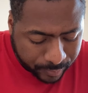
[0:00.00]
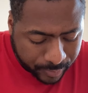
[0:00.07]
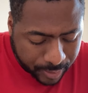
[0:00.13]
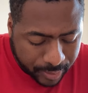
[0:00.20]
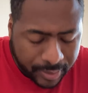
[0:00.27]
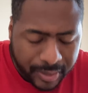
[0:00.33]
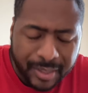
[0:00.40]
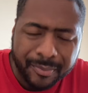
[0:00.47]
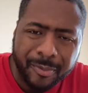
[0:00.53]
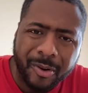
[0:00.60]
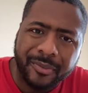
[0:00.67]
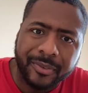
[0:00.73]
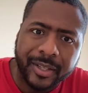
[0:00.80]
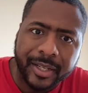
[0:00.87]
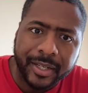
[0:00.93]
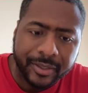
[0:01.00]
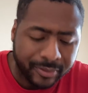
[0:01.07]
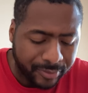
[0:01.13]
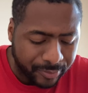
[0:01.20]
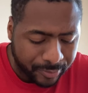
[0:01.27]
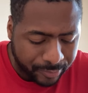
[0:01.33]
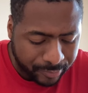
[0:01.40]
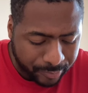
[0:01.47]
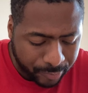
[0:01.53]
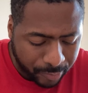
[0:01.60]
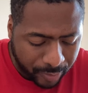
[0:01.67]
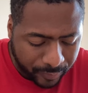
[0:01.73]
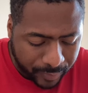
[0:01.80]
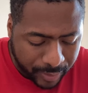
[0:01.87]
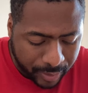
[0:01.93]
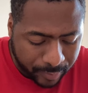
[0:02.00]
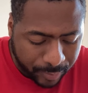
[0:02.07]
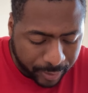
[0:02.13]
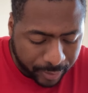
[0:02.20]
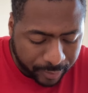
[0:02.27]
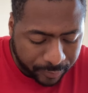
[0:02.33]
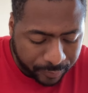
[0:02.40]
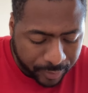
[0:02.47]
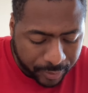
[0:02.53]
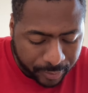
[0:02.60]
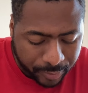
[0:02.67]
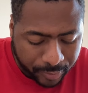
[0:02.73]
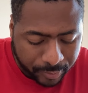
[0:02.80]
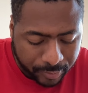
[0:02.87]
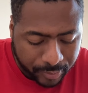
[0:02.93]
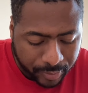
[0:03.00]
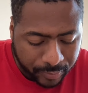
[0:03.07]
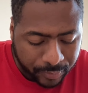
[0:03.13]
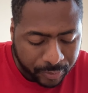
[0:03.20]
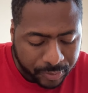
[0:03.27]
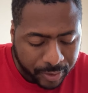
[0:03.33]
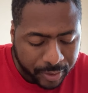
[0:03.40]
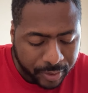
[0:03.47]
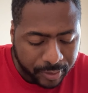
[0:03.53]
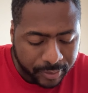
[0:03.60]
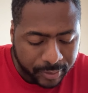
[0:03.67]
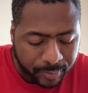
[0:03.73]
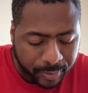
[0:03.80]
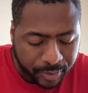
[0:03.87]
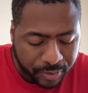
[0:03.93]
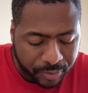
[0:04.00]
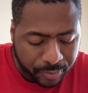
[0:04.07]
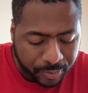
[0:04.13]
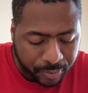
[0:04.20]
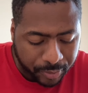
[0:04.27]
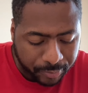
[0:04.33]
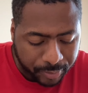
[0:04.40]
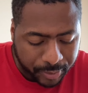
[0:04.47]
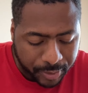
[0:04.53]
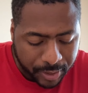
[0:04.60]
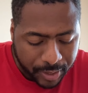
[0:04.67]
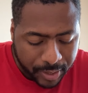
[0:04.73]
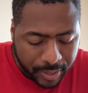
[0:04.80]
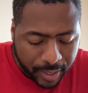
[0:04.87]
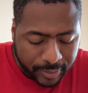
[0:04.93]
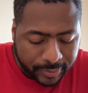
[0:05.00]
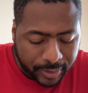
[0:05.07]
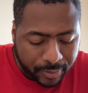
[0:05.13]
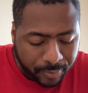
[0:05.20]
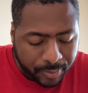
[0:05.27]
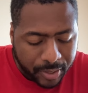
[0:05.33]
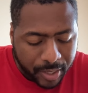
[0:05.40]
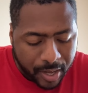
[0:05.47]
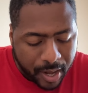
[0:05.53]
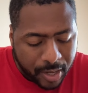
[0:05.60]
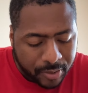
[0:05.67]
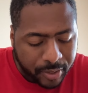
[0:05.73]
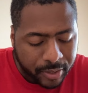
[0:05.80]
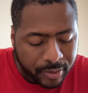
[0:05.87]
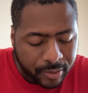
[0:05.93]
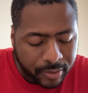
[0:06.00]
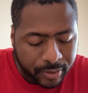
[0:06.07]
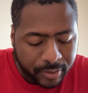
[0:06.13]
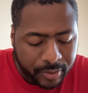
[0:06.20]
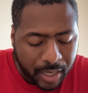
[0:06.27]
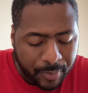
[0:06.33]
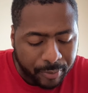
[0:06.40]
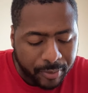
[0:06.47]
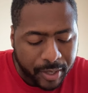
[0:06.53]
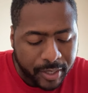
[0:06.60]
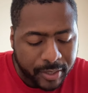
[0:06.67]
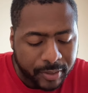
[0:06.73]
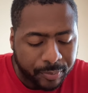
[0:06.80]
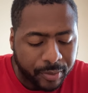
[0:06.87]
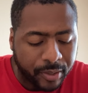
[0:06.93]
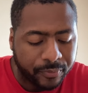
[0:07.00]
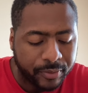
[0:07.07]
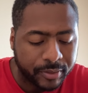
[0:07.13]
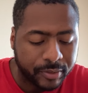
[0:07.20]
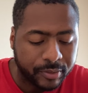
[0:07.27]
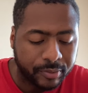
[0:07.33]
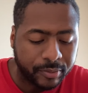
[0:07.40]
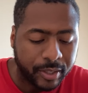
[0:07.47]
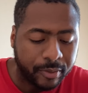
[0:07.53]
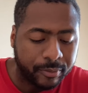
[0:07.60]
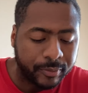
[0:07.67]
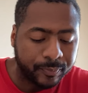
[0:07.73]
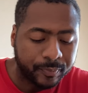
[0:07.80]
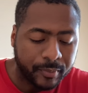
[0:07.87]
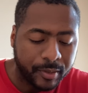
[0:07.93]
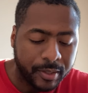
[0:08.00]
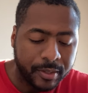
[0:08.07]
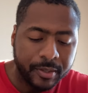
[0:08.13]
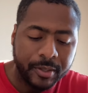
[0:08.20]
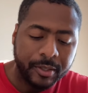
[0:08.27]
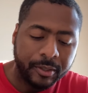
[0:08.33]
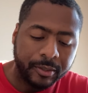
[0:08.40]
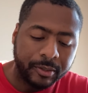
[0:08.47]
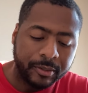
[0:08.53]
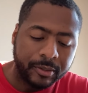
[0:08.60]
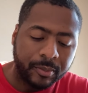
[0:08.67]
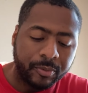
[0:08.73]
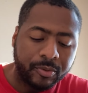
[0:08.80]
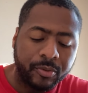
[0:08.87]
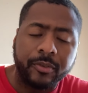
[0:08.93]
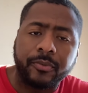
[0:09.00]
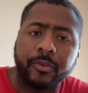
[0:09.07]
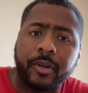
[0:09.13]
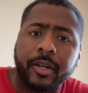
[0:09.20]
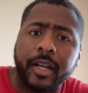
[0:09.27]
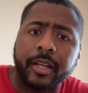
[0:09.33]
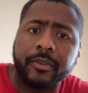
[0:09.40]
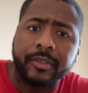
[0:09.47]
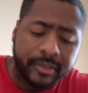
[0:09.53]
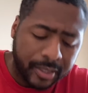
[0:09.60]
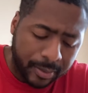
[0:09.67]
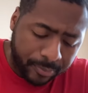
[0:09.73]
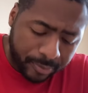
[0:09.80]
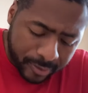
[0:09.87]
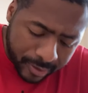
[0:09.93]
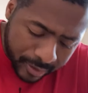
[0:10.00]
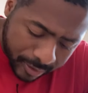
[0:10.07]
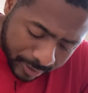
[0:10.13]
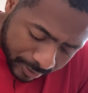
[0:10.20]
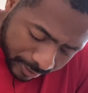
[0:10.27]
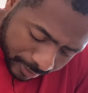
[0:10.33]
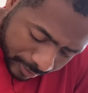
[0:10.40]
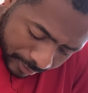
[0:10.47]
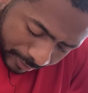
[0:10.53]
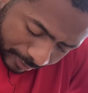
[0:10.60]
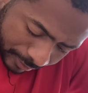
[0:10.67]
I think he's more athletic too. More athletic, better defender, even though Trae Young's a better shooter. But I just got them tied, Trae Young and Ja Moran. It's preference on that one. Number 24, I got Kristaps Porzingis.